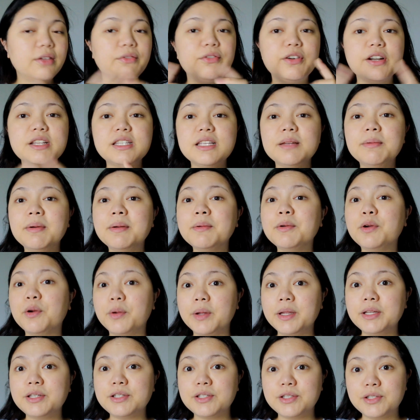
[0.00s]
The first thing I'm
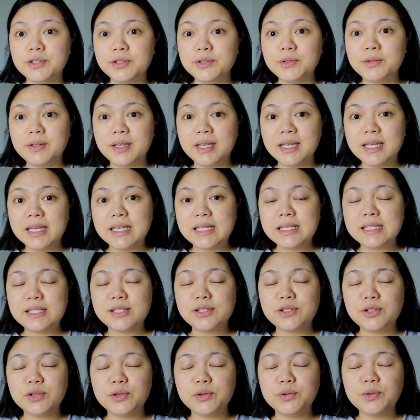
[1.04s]
going to do is
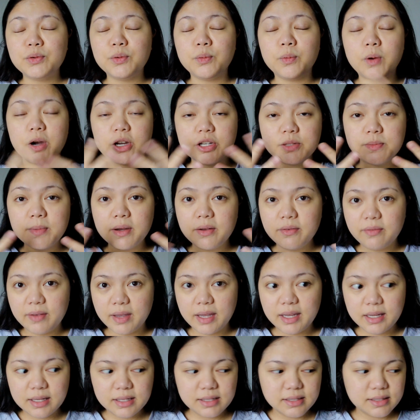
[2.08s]
to wash my
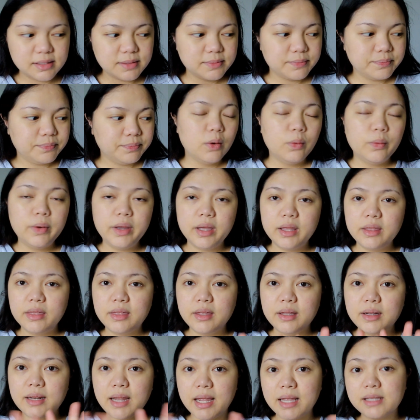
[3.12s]
face
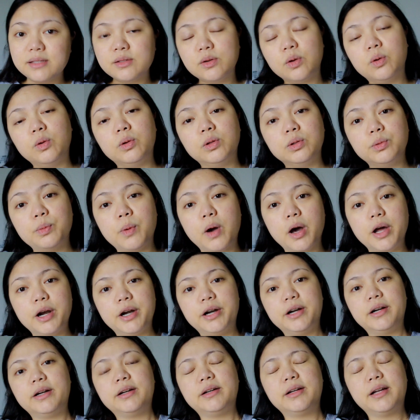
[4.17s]
with nice cold
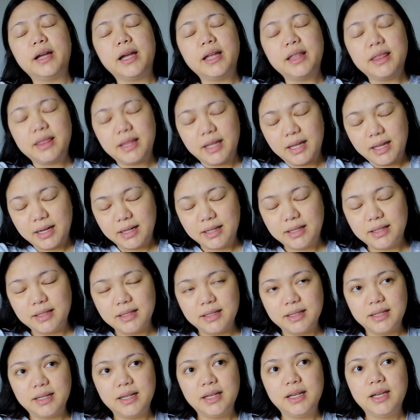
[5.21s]
water and then
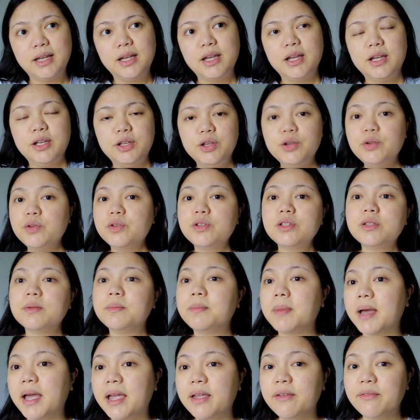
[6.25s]
use
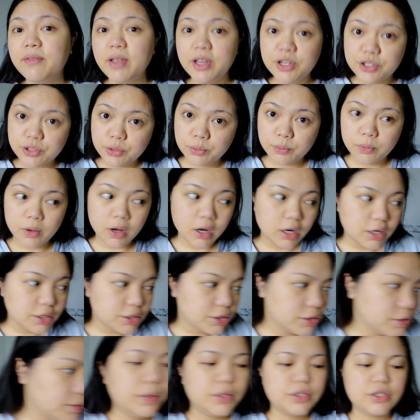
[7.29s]
my facial
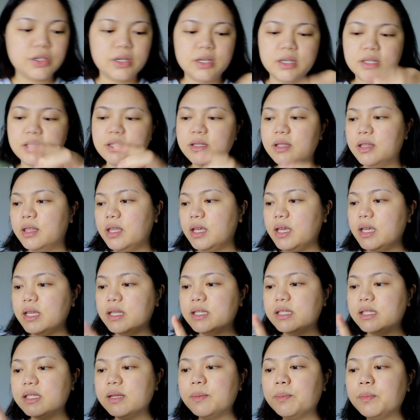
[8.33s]
wash, which is the
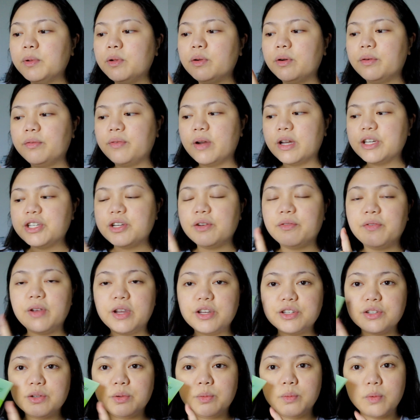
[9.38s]
Simple Refreshing
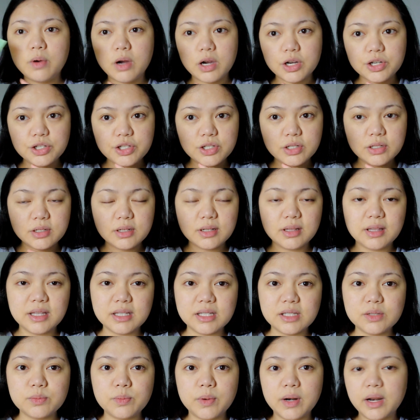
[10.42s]
Facial Wash. This
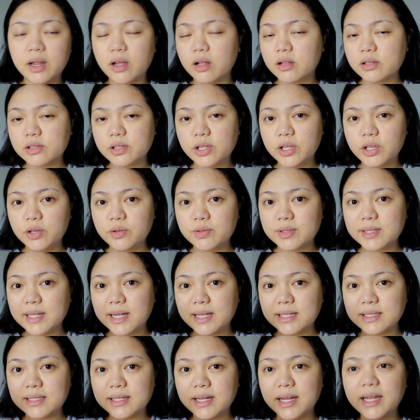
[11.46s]
is what I also used
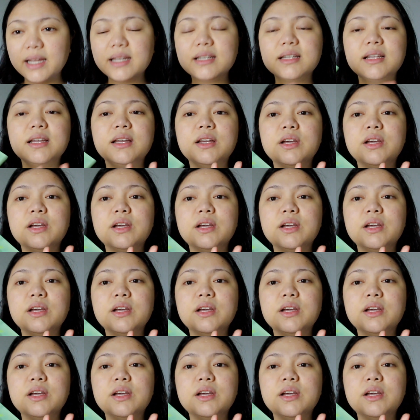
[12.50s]
last night.